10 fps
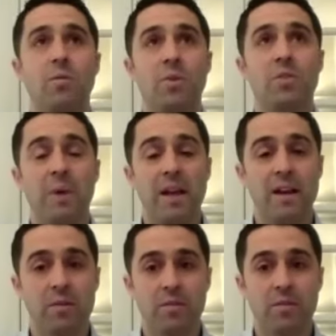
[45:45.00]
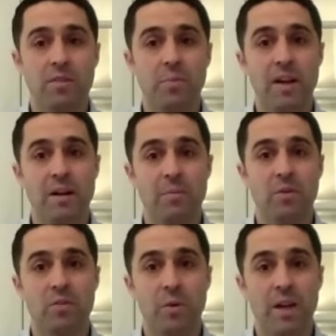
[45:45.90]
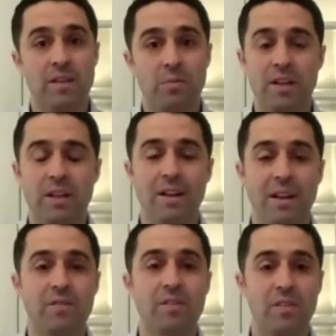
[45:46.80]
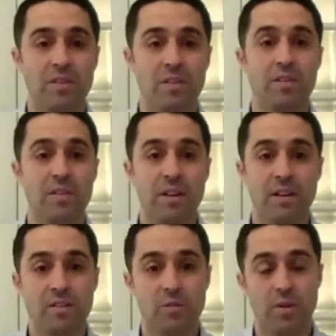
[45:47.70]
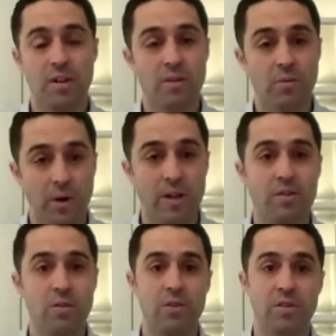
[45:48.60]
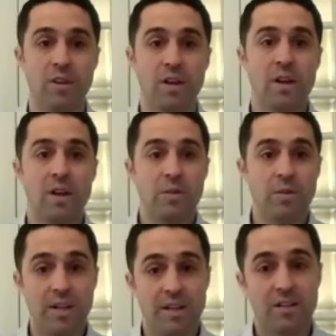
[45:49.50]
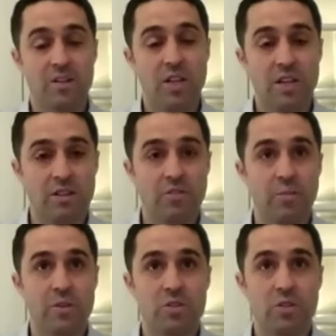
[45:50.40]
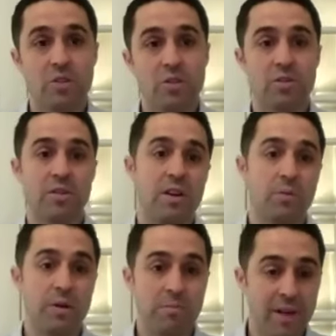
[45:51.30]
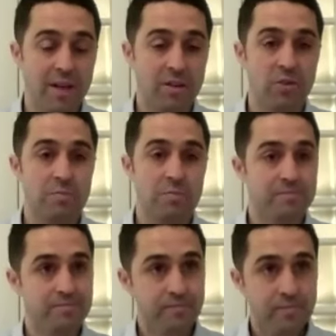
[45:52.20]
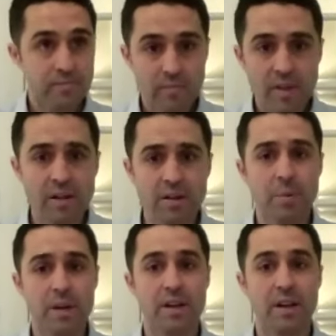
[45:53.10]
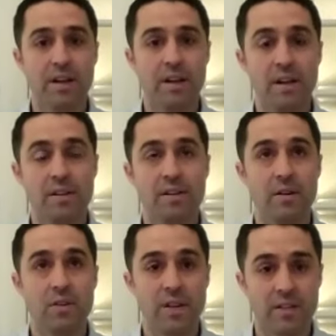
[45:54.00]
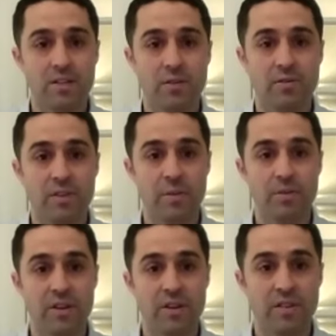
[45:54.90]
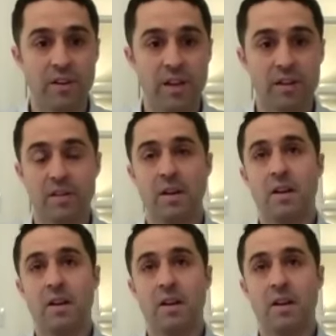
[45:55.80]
we spent we spent about 20 we needed everything done to it so we needed windows we needed to change it from a studio to a one bedroom like by creating an internal kitchen off the double recess